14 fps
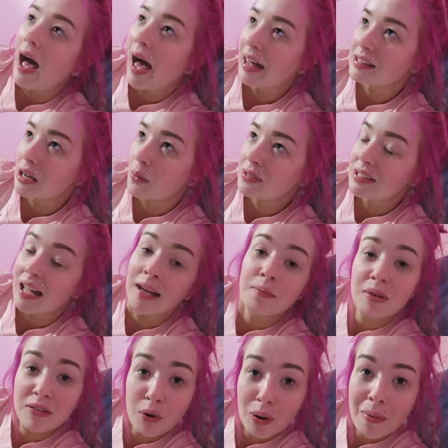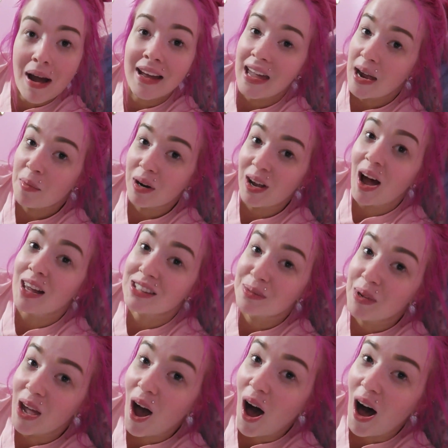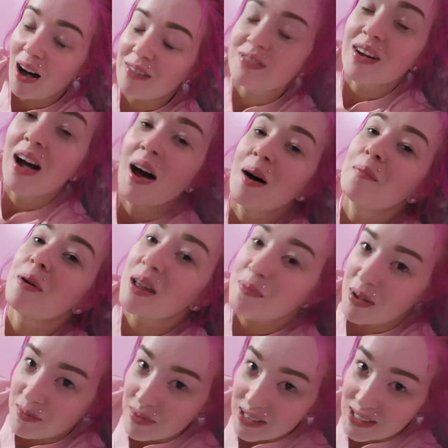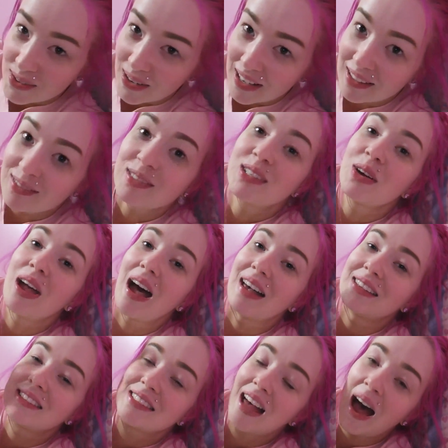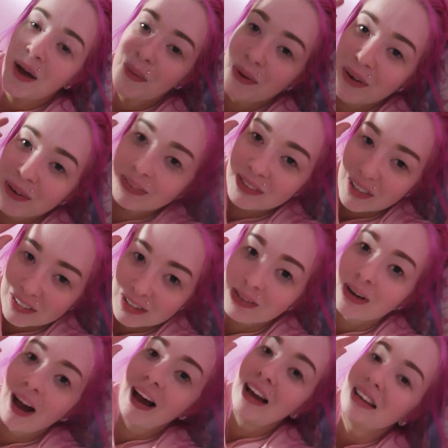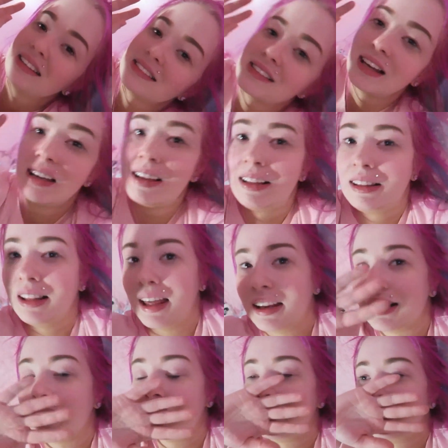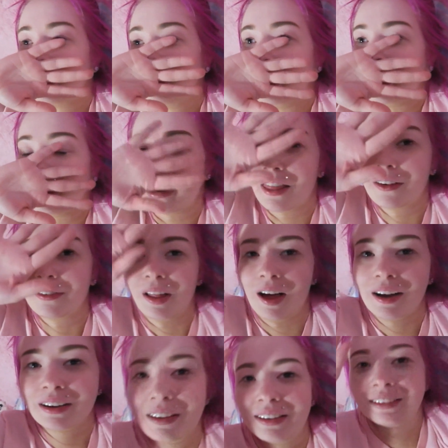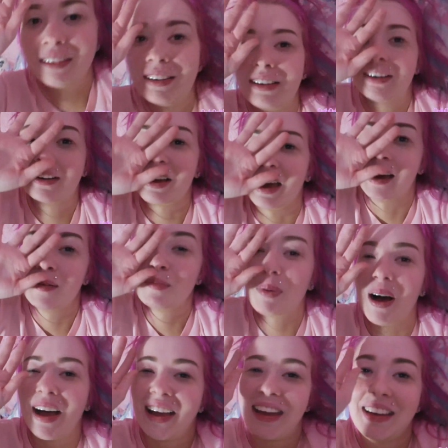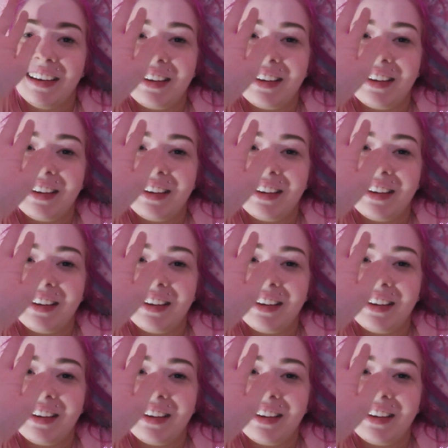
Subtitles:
as I was saying, before my camera cuts me off, but it beat me to it. So yes, I will talk to you guys later in another vlog. Okay, bye.